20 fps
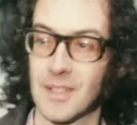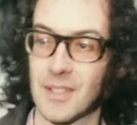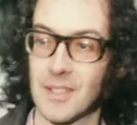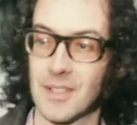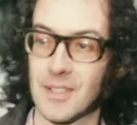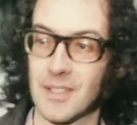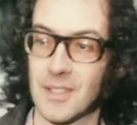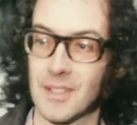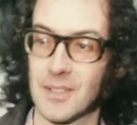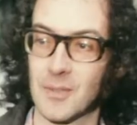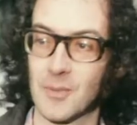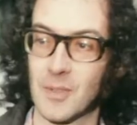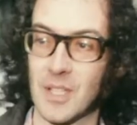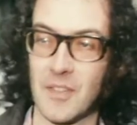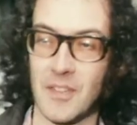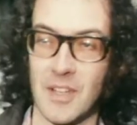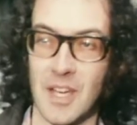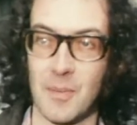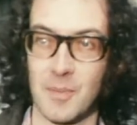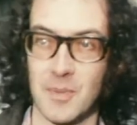That
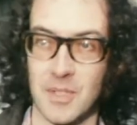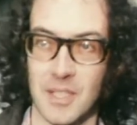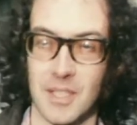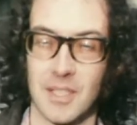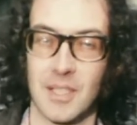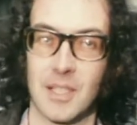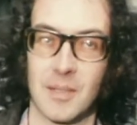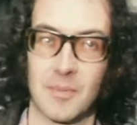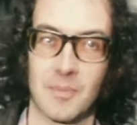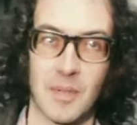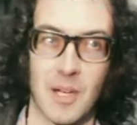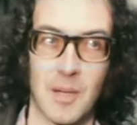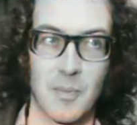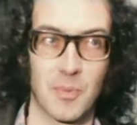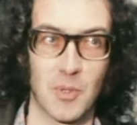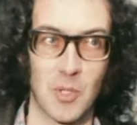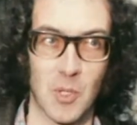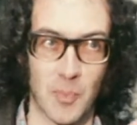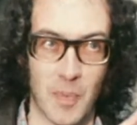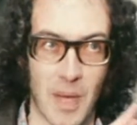whatever happens, I'm
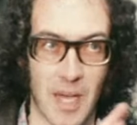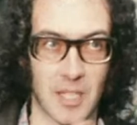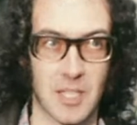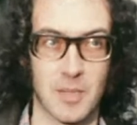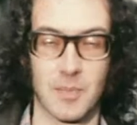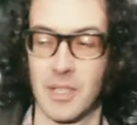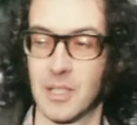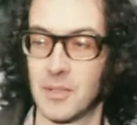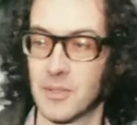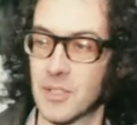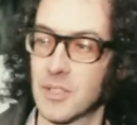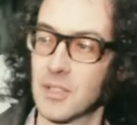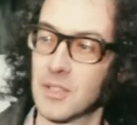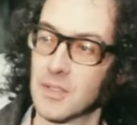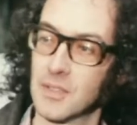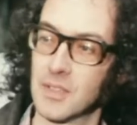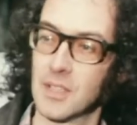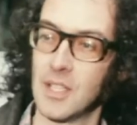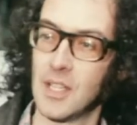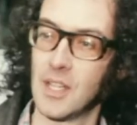to my own sort
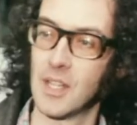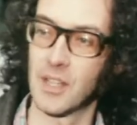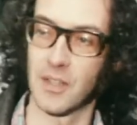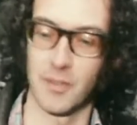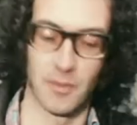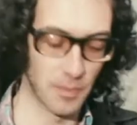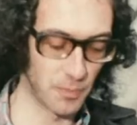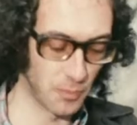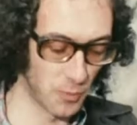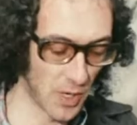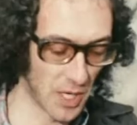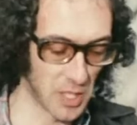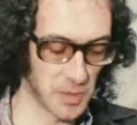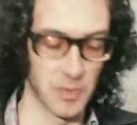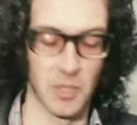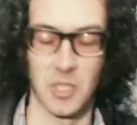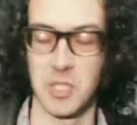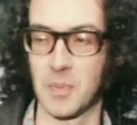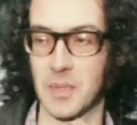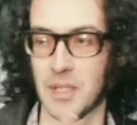of, where I was
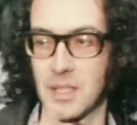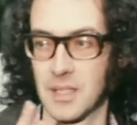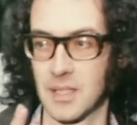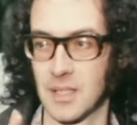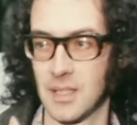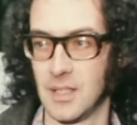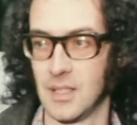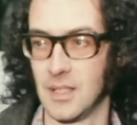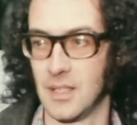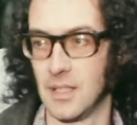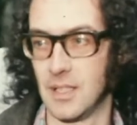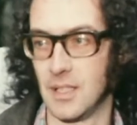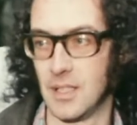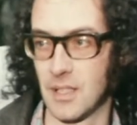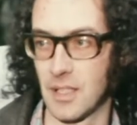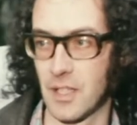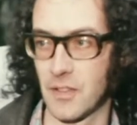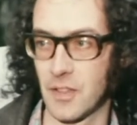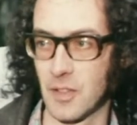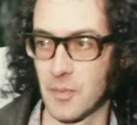brought up in.
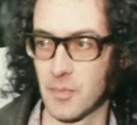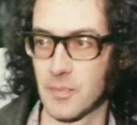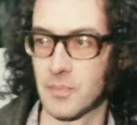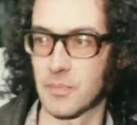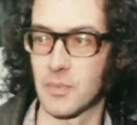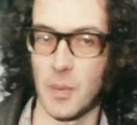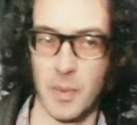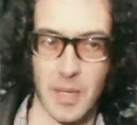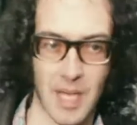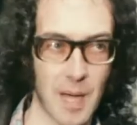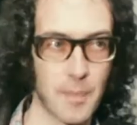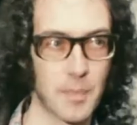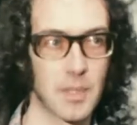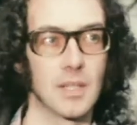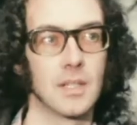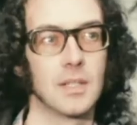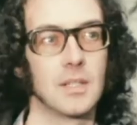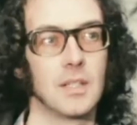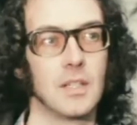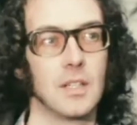And I feel probably
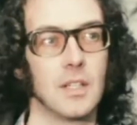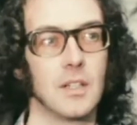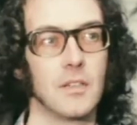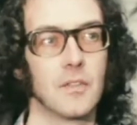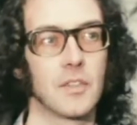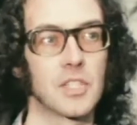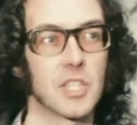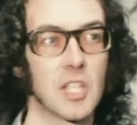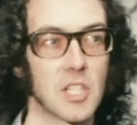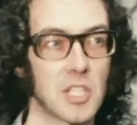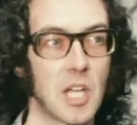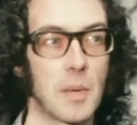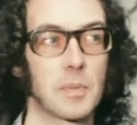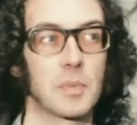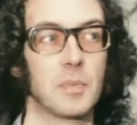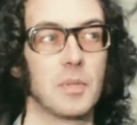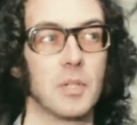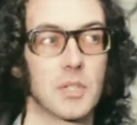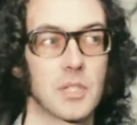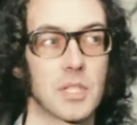happier for certain types
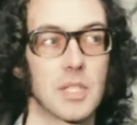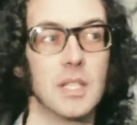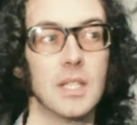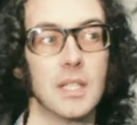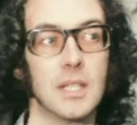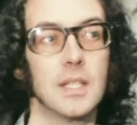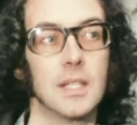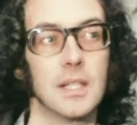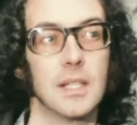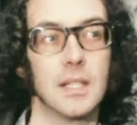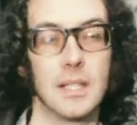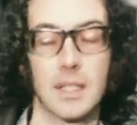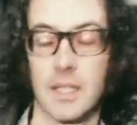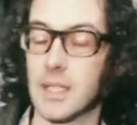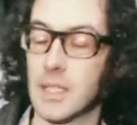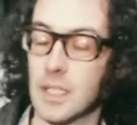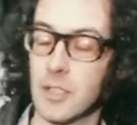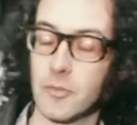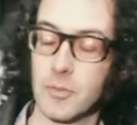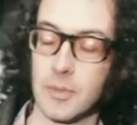of poetry
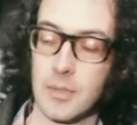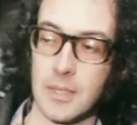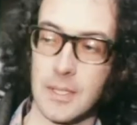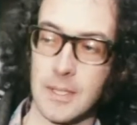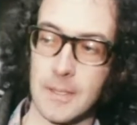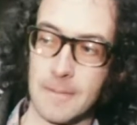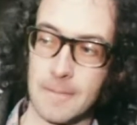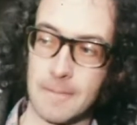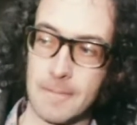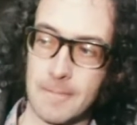in Liverpool, yeah.